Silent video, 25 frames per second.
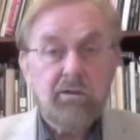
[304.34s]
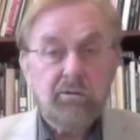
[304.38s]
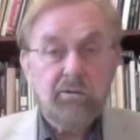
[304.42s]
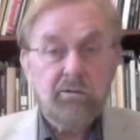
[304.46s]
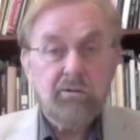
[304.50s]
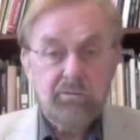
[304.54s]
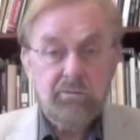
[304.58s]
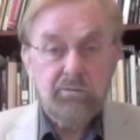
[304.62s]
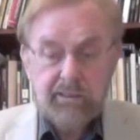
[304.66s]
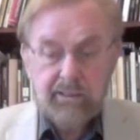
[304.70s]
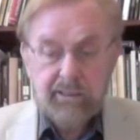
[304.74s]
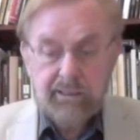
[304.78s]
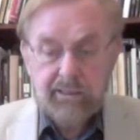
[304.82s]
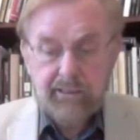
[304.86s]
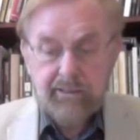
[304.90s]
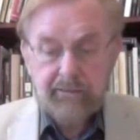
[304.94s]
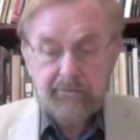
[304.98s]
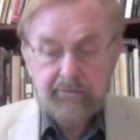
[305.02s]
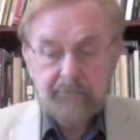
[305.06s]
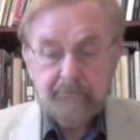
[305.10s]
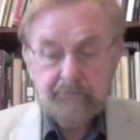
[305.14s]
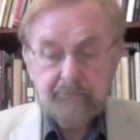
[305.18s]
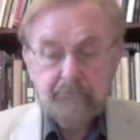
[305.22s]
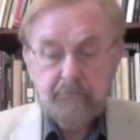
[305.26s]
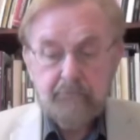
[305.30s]
own day.
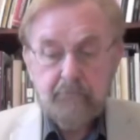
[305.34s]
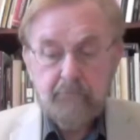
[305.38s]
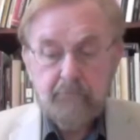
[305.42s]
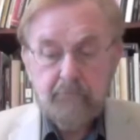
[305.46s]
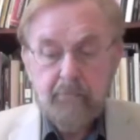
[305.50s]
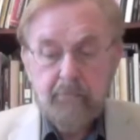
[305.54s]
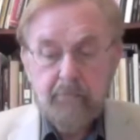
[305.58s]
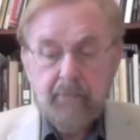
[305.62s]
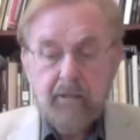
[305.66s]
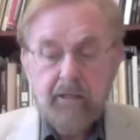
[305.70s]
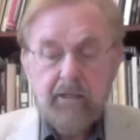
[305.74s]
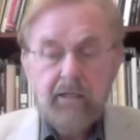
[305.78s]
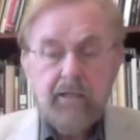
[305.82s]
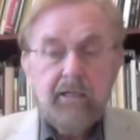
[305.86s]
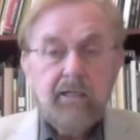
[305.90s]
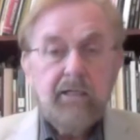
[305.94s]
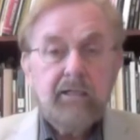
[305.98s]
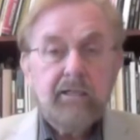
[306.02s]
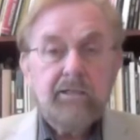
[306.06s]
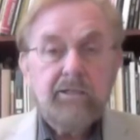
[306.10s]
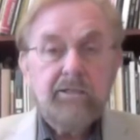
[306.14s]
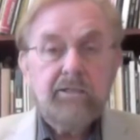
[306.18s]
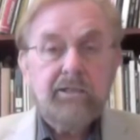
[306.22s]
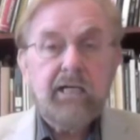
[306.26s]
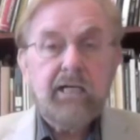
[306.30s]

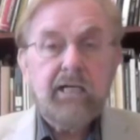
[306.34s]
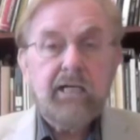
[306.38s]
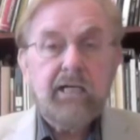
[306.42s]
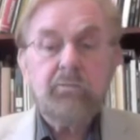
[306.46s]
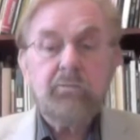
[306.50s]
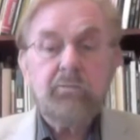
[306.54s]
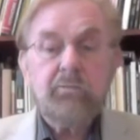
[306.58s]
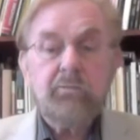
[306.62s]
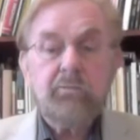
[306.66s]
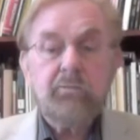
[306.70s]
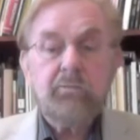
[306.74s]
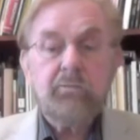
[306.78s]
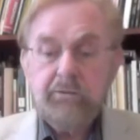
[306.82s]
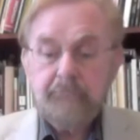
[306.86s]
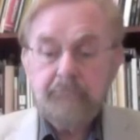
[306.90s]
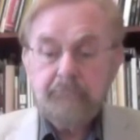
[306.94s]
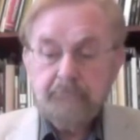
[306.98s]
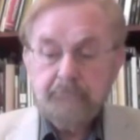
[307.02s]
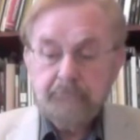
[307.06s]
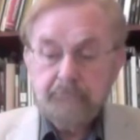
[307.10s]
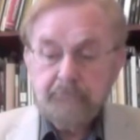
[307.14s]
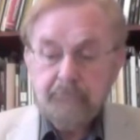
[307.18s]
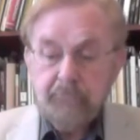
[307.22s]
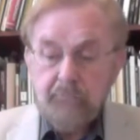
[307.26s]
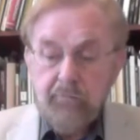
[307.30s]
The second one
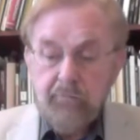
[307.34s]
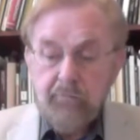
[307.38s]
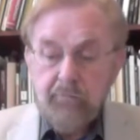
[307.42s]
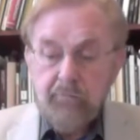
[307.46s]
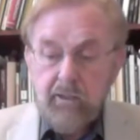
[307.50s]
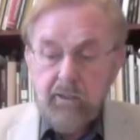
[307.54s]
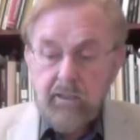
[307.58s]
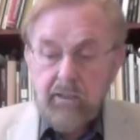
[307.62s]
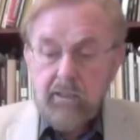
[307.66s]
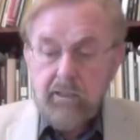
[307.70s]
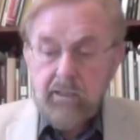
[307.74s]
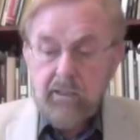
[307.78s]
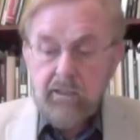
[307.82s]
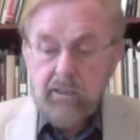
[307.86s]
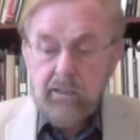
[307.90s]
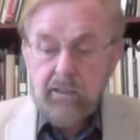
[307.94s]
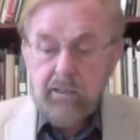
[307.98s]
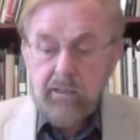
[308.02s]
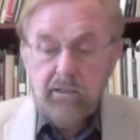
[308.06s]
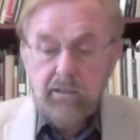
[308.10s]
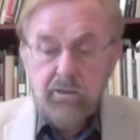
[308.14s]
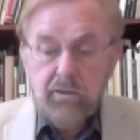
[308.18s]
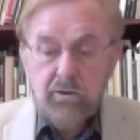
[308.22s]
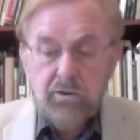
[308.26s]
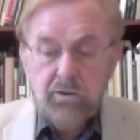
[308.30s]
uh,
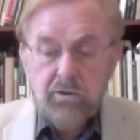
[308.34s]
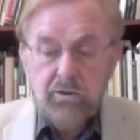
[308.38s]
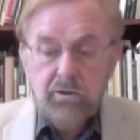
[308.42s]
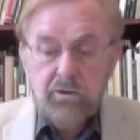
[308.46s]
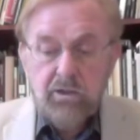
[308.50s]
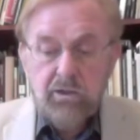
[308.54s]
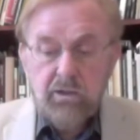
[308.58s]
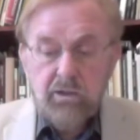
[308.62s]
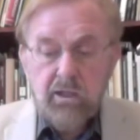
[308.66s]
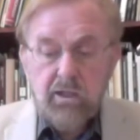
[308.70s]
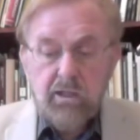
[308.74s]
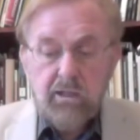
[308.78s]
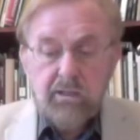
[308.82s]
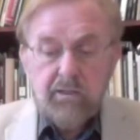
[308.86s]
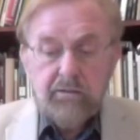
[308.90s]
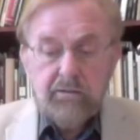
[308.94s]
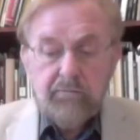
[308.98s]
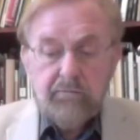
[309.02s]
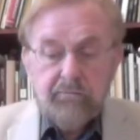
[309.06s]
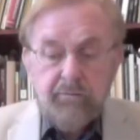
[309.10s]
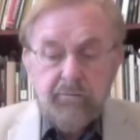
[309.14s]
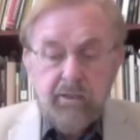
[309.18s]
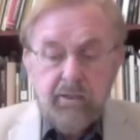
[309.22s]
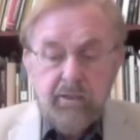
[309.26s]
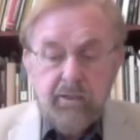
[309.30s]
looks on
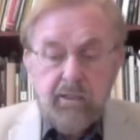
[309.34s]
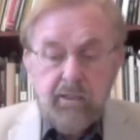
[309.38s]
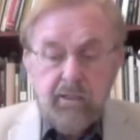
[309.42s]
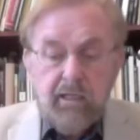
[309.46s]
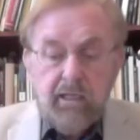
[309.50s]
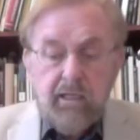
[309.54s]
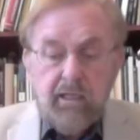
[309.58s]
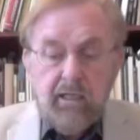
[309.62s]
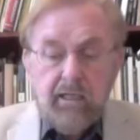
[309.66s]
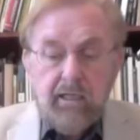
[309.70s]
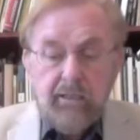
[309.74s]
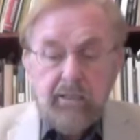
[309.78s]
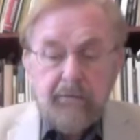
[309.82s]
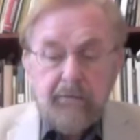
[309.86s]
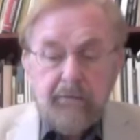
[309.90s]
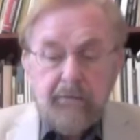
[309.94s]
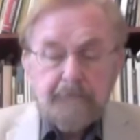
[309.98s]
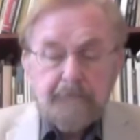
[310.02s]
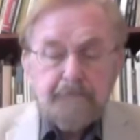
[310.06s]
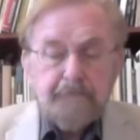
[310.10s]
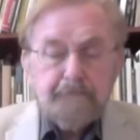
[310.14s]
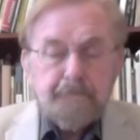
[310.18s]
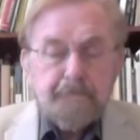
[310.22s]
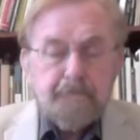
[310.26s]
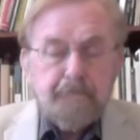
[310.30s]
um,
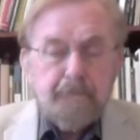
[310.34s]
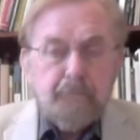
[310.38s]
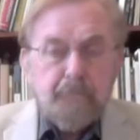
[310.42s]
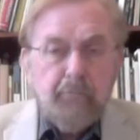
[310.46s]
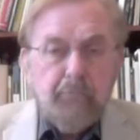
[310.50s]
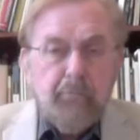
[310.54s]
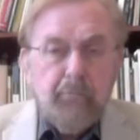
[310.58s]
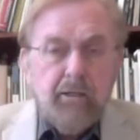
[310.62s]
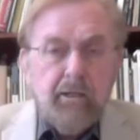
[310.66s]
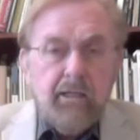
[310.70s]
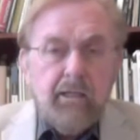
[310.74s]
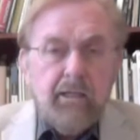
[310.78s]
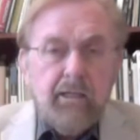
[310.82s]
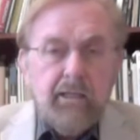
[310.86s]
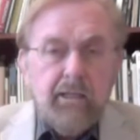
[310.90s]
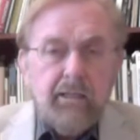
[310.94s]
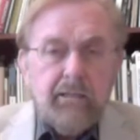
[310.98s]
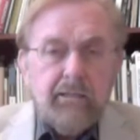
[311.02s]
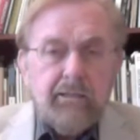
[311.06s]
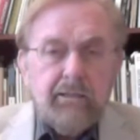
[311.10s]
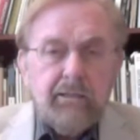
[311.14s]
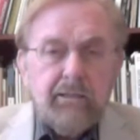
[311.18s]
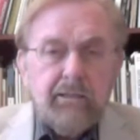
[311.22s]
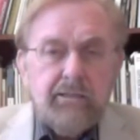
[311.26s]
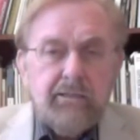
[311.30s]

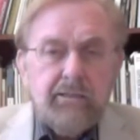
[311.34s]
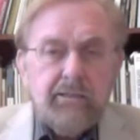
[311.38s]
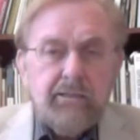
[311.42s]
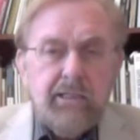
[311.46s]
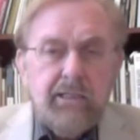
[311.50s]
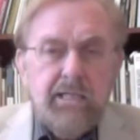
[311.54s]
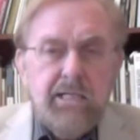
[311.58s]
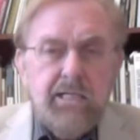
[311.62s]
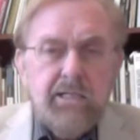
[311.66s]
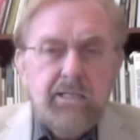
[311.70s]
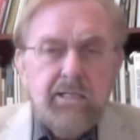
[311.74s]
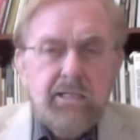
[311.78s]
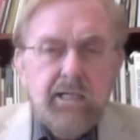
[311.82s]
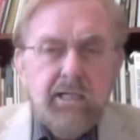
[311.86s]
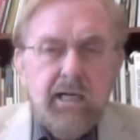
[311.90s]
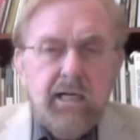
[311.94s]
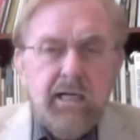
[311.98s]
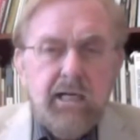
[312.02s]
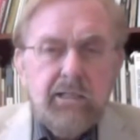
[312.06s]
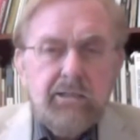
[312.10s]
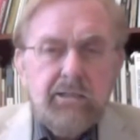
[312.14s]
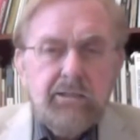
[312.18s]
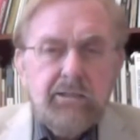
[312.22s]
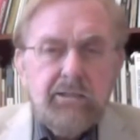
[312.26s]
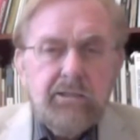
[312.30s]
disease
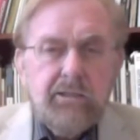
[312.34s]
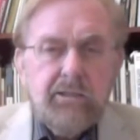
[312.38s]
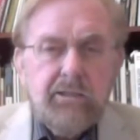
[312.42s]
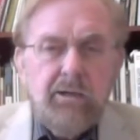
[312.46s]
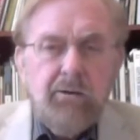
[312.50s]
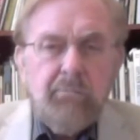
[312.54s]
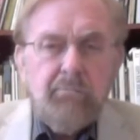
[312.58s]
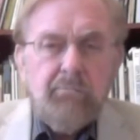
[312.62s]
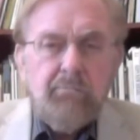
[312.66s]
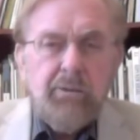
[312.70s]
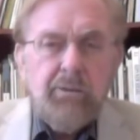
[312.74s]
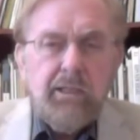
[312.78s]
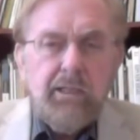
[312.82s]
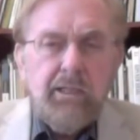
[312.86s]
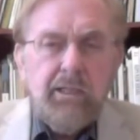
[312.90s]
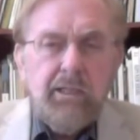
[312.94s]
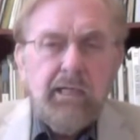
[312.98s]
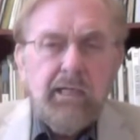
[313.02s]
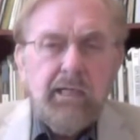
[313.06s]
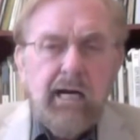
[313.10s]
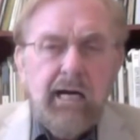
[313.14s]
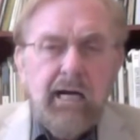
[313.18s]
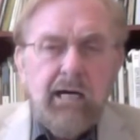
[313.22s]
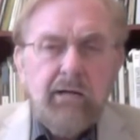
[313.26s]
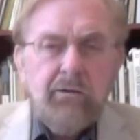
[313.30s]
as
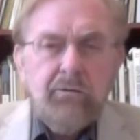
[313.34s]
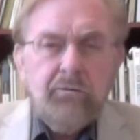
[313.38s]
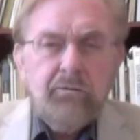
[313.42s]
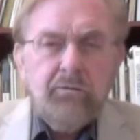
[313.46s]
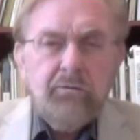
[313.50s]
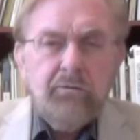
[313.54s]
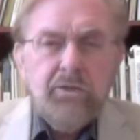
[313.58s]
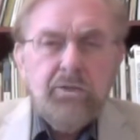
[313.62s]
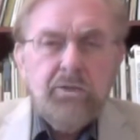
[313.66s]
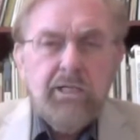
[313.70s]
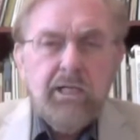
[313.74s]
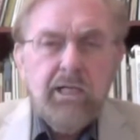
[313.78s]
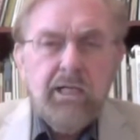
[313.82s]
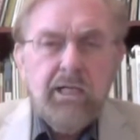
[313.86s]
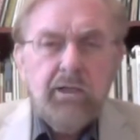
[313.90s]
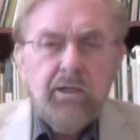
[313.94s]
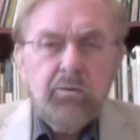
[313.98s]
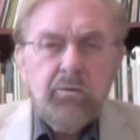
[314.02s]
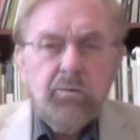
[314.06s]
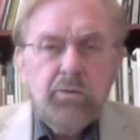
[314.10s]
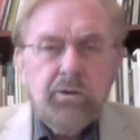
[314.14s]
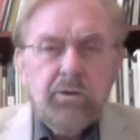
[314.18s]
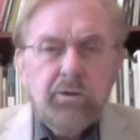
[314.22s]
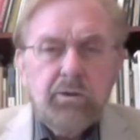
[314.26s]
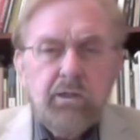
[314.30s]
being out of sync
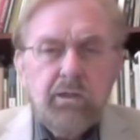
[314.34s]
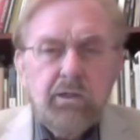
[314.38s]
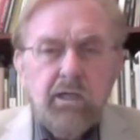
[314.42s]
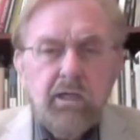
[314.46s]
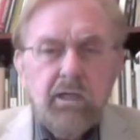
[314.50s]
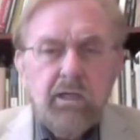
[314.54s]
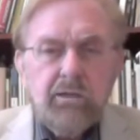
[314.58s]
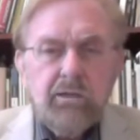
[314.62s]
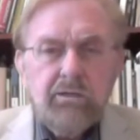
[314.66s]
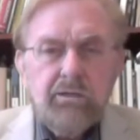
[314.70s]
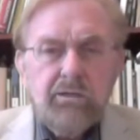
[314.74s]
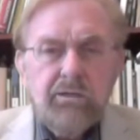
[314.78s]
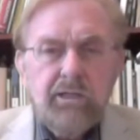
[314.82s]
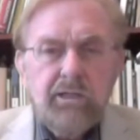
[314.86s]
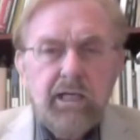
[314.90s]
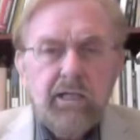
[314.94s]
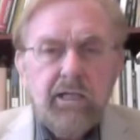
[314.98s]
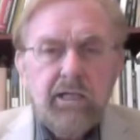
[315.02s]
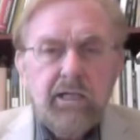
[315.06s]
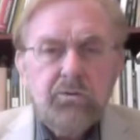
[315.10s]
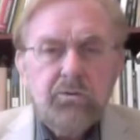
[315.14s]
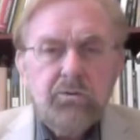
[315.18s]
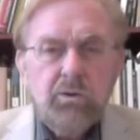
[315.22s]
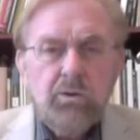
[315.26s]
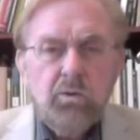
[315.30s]
with God's
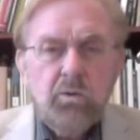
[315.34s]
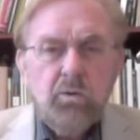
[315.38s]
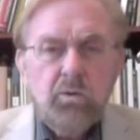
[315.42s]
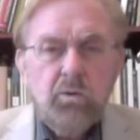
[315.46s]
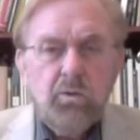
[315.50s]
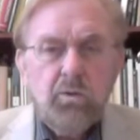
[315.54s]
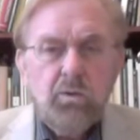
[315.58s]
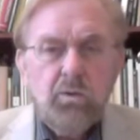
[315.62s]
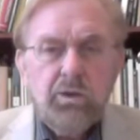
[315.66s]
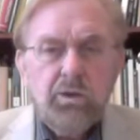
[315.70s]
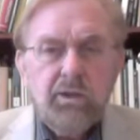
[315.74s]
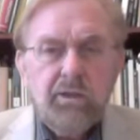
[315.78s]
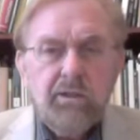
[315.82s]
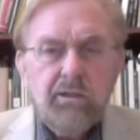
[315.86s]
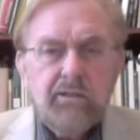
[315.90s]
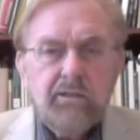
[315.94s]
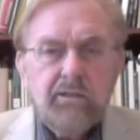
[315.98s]
natural order,